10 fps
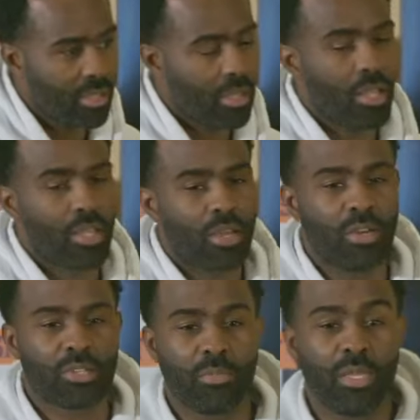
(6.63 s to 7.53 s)
It
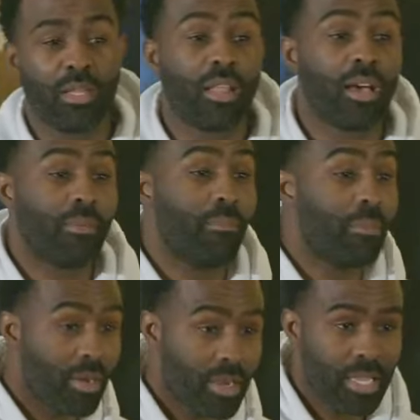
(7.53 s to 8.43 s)
cost me a lot of
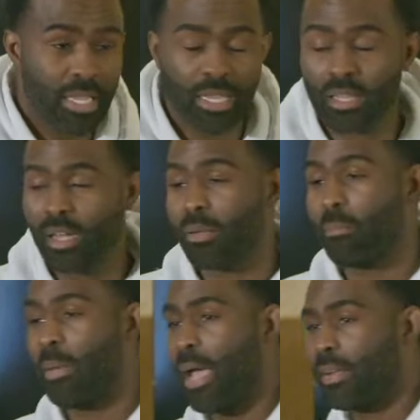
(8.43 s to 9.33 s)
money, a lot
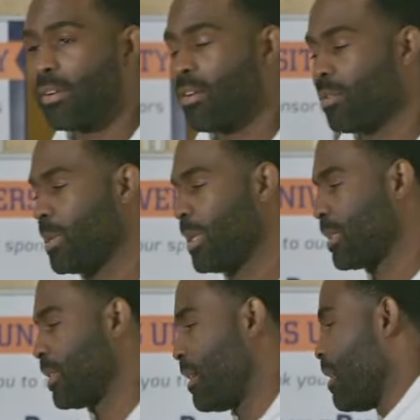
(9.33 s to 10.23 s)
of bad tournaments.